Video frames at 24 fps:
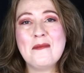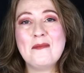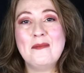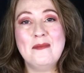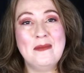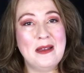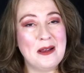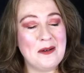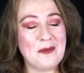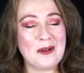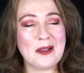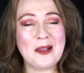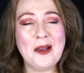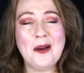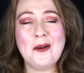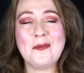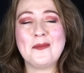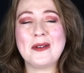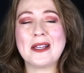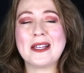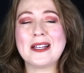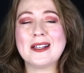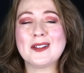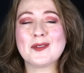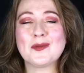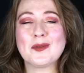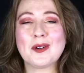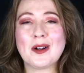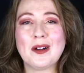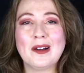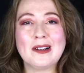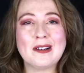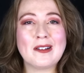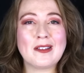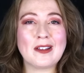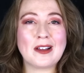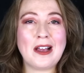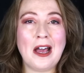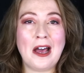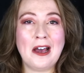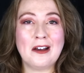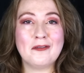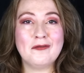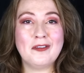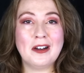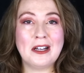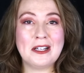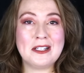here we go. Because we're under the
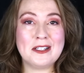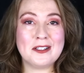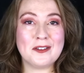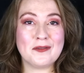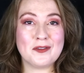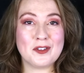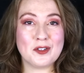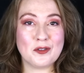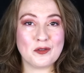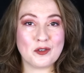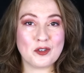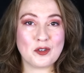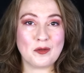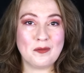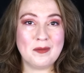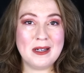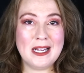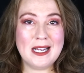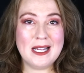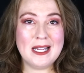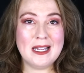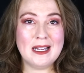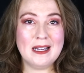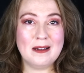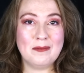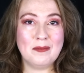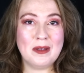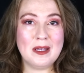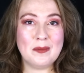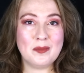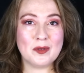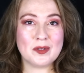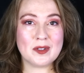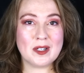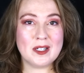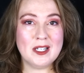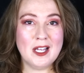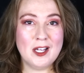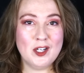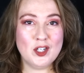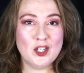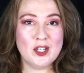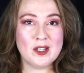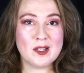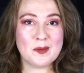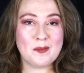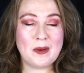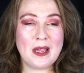confines of social media and people's
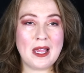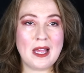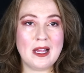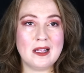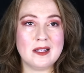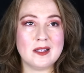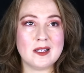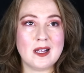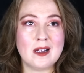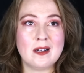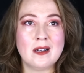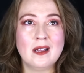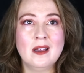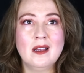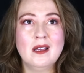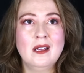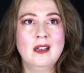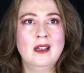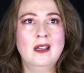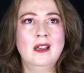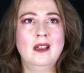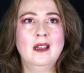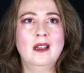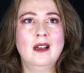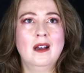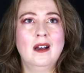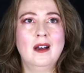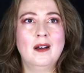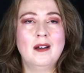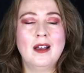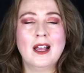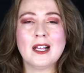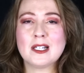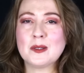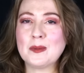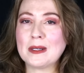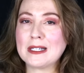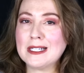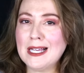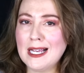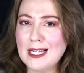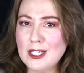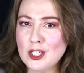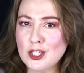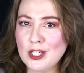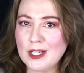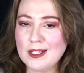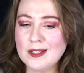attention spans and uh,
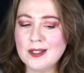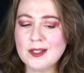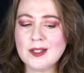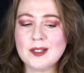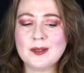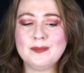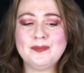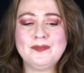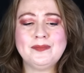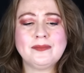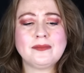expectations.